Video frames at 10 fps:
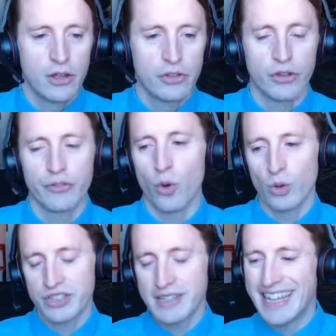So of
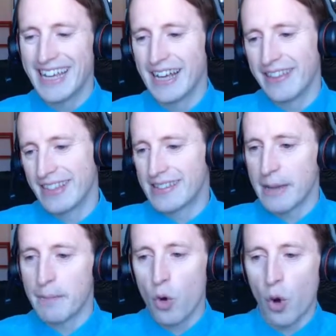course here the
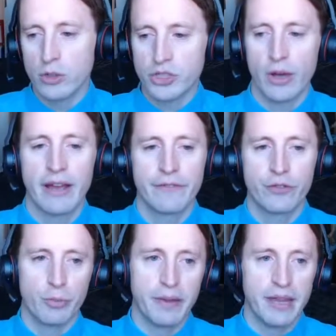tempo also have
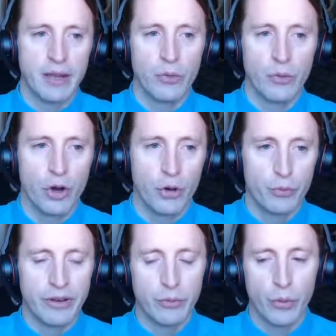to be
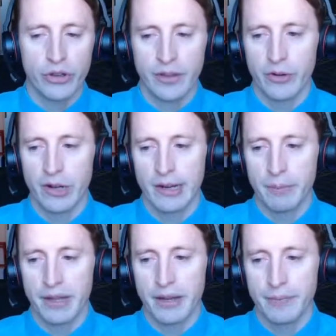reworked a little
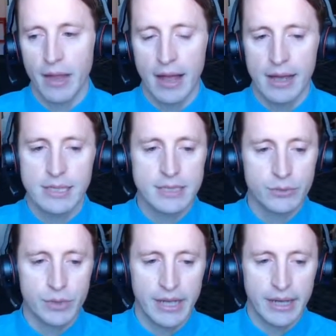bit as
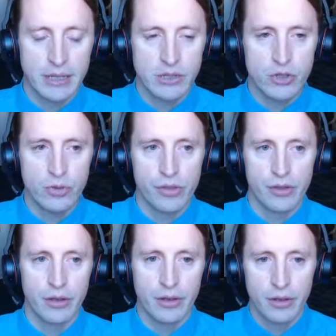we get into
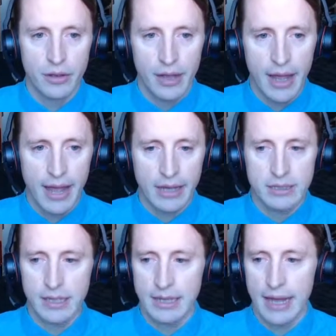the
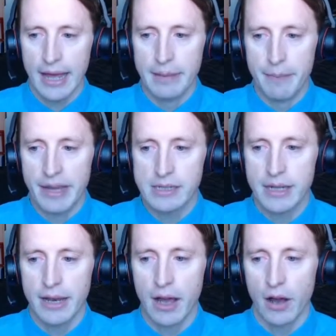actual
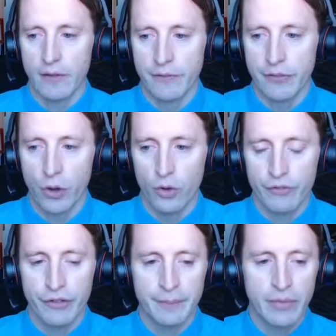animation of the whole
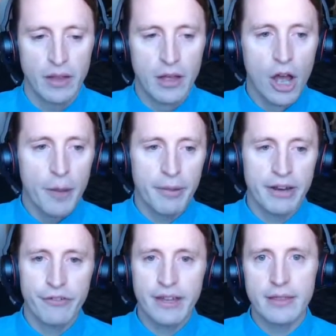thing. But
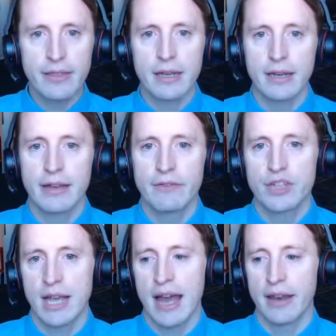I think that
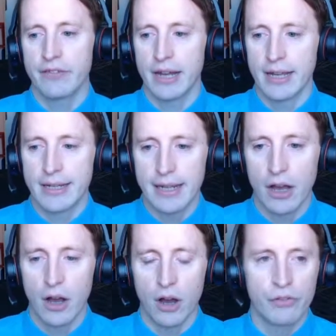gives kind of an
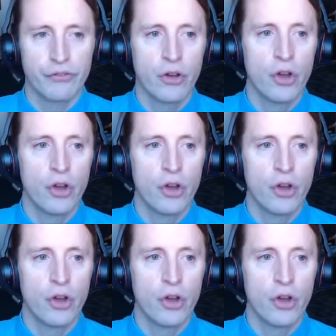idea of